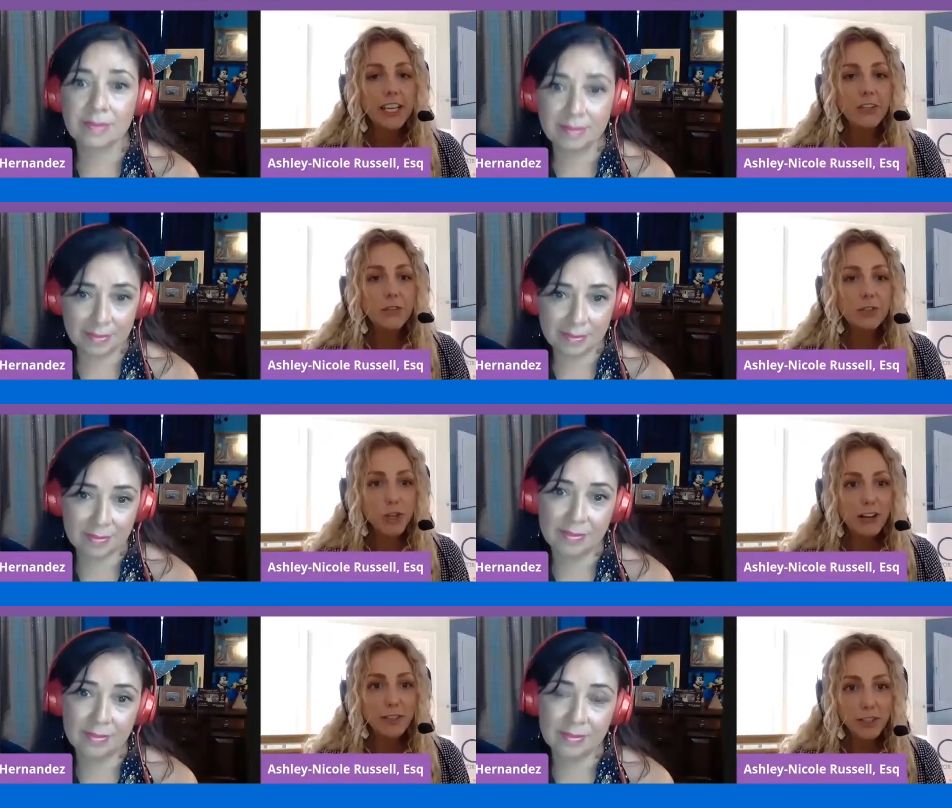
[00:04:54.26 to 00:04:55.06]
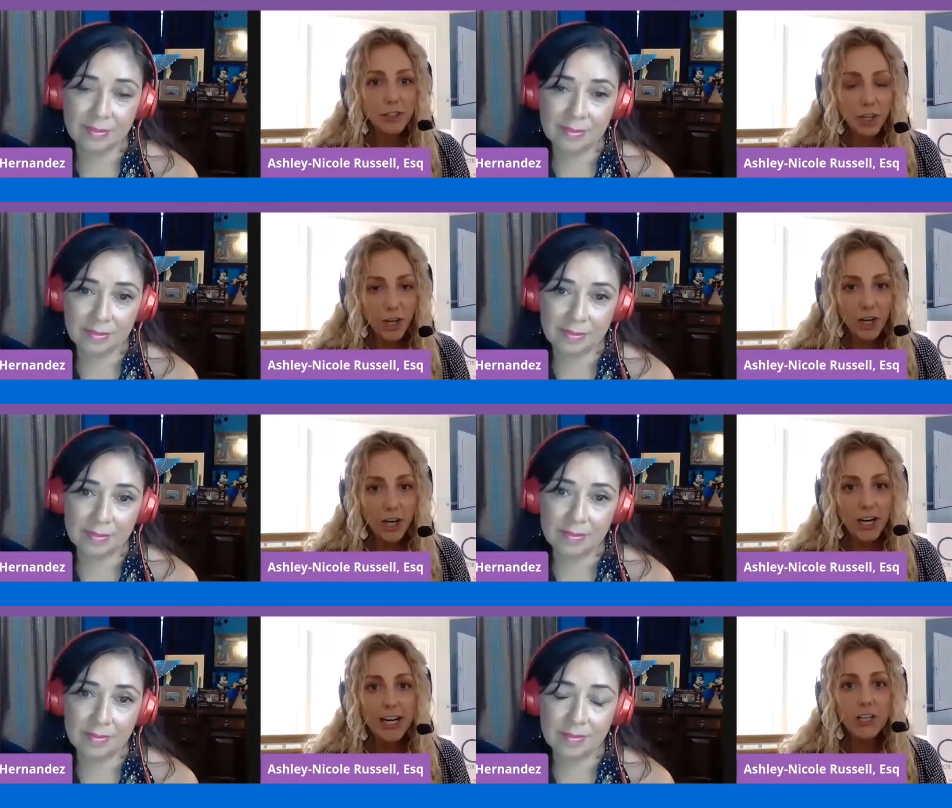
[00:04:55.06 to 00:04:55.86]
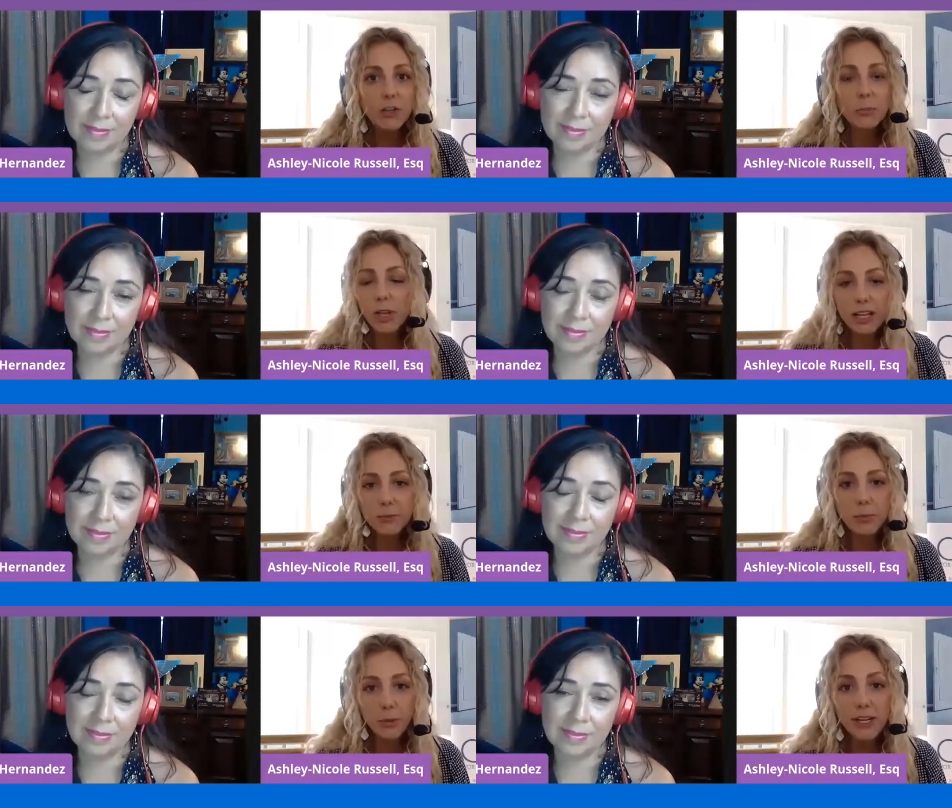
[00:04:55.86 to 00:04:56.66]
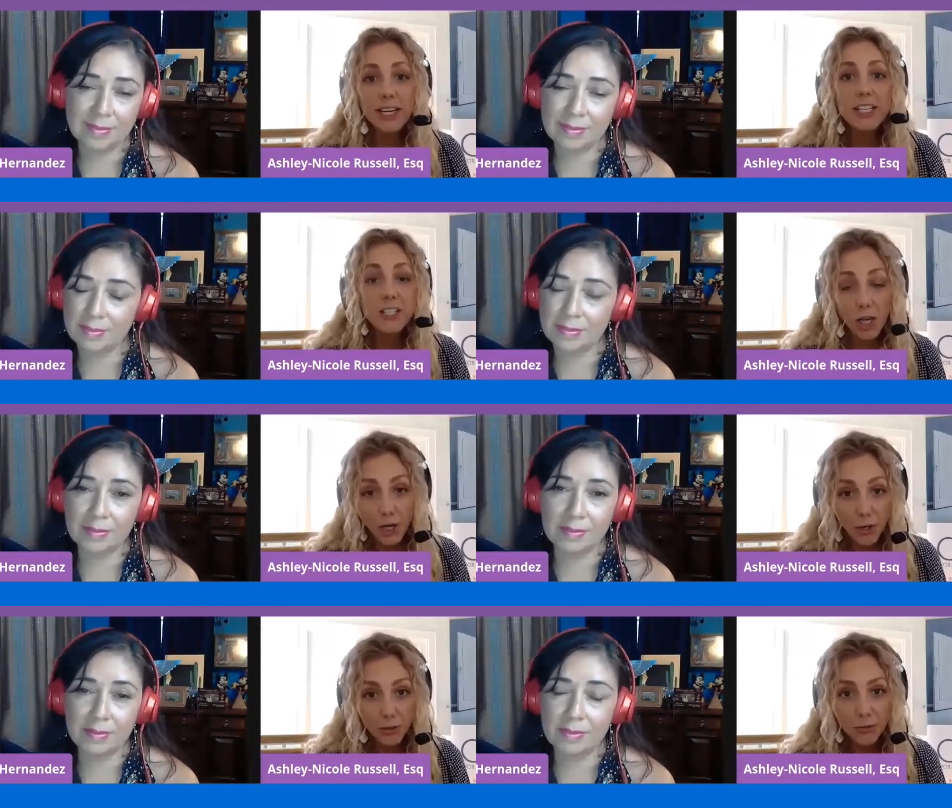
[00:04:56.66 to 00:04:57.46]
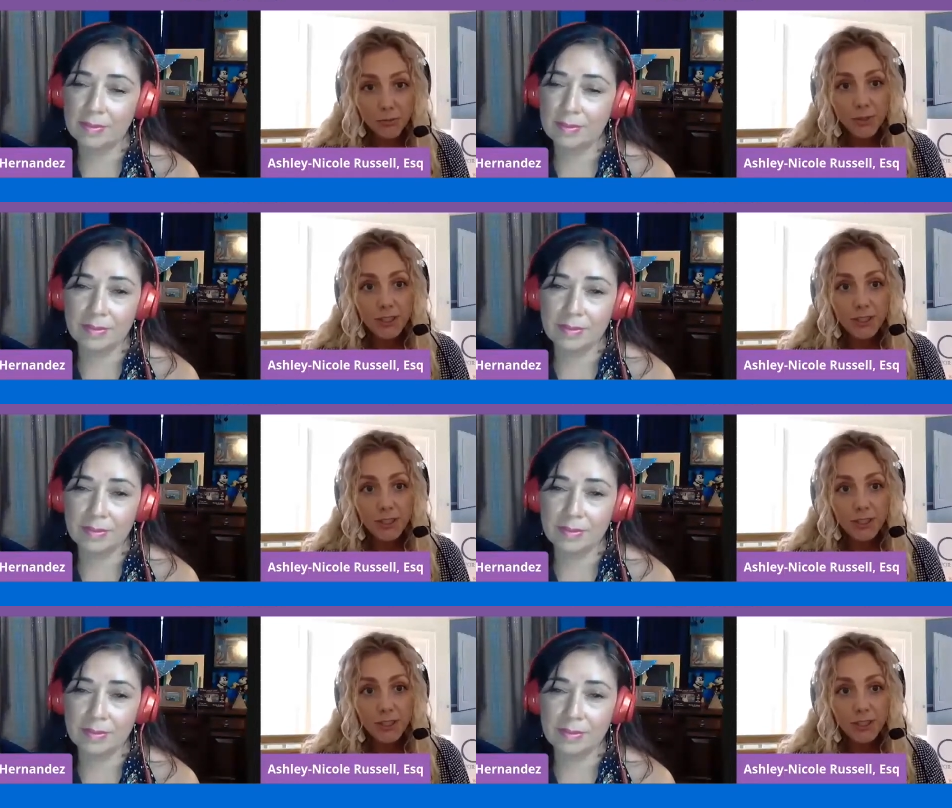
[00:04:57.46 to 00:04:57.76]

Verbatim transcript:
Speaker 1: If you're driving your car and your plotted point is home,